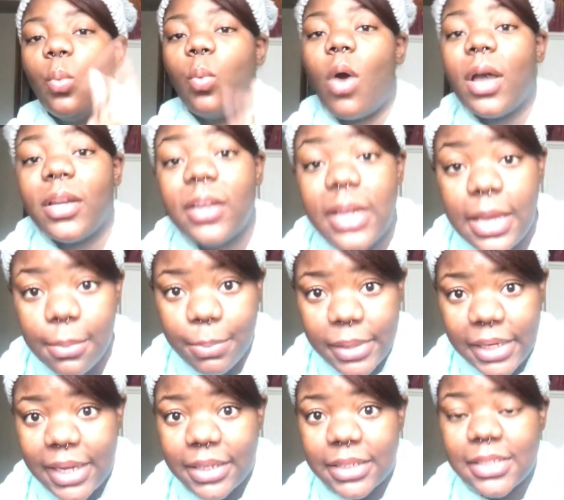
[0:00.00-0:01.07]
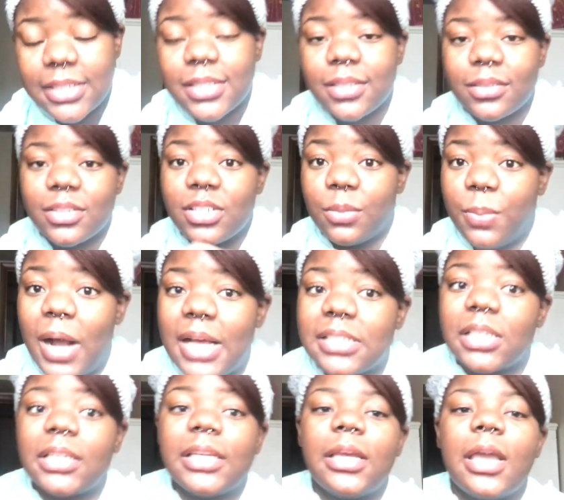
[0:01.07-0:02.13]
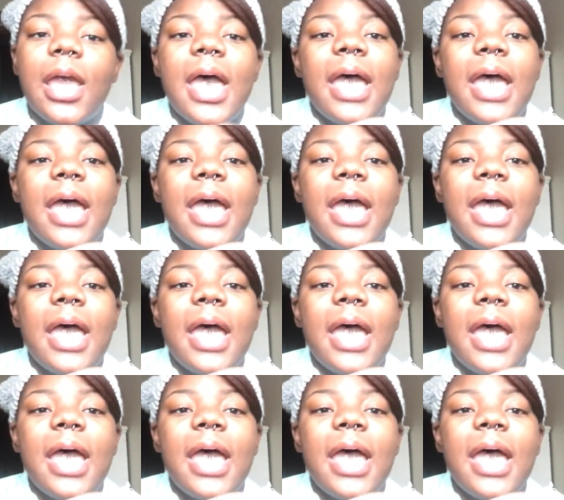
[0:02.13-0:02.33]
Water and bananas, surprisingly.